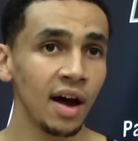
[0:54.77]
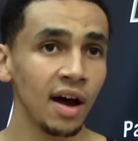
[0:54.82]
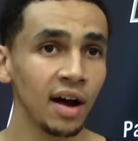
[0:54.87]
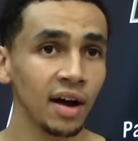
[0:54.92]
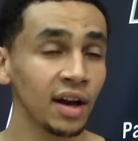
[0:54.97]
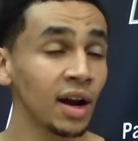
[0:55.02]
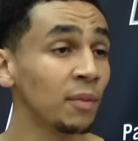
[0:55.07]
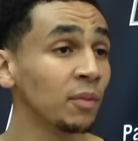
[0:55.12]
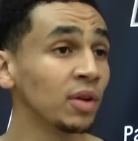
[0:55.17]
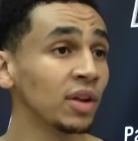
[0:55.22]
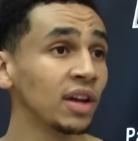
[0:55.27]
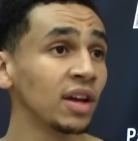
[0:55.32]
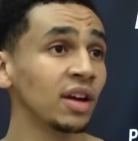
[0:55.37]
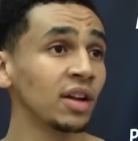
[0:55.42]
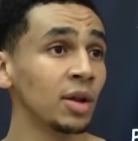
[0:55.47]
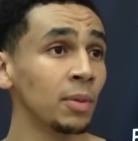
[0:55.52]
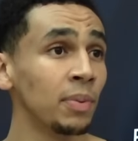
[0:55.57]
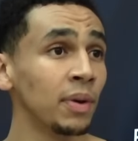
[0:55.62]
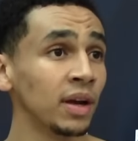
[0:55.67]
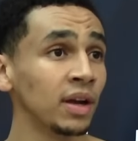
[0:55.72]
And I'm really
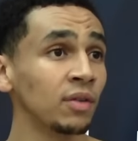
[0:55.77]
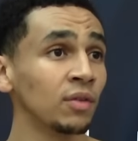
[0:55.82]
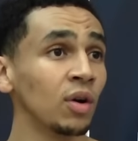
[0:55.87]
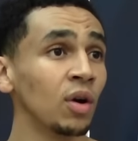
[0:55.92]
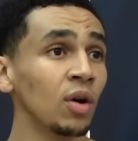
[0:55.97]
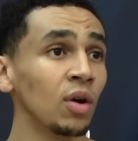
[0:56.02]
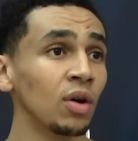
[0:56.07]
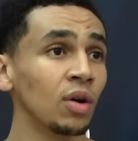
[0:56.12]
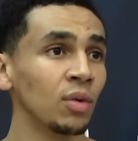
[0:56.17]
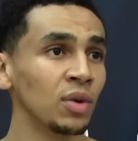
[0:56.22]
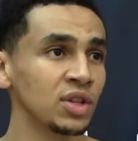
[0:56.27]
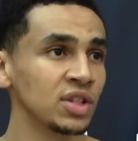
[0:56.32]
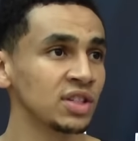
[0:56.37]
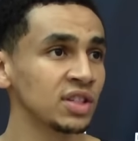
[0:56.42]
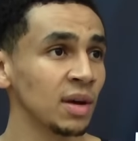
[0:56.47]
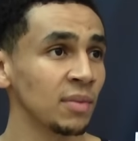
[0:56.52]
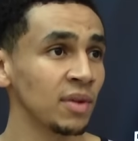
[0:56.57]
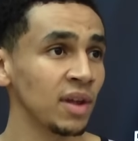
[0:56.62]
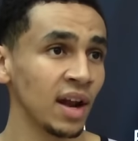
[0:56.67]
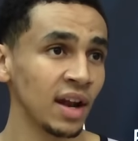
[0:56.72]
good in the pick and roll, which
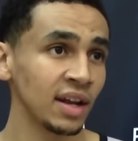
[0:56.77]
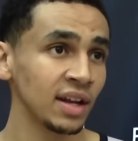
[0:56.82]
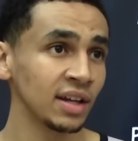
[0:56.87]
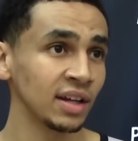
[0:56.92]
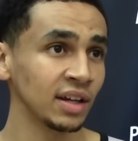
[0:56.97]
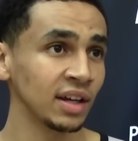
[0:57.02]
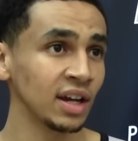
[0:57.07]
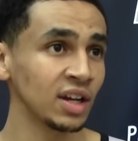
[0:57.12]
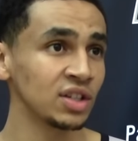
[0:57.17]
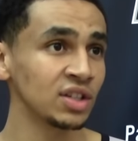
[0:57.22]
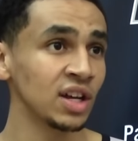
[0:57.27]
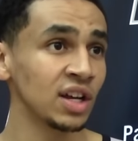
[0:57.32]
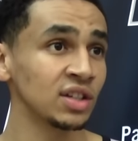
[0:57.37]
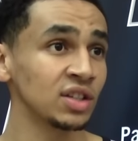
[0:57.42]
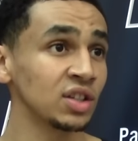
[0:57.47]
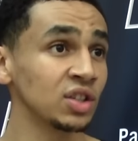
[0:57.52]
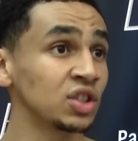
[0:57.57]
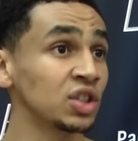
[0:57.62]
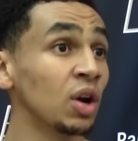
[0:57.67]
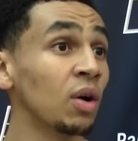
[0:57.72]
is something I didn't get a
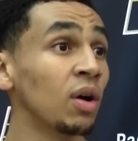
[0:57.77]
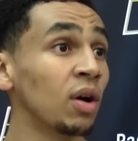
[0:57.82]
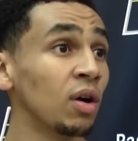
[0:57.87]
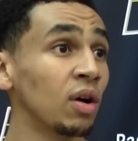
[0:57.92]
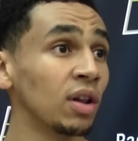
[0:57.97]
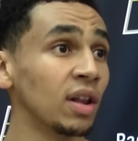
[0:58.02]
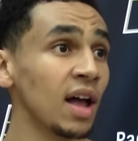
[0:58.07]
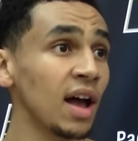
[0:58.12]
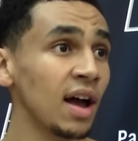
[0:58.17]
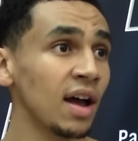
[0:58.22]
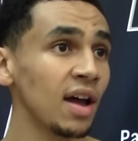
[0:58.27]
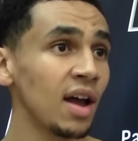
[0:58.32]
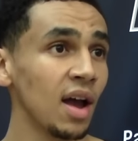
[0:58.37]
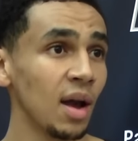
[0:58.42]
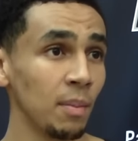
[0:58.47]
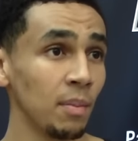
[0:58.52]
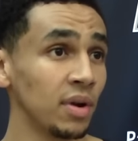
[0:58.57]
chance to show a whole lot,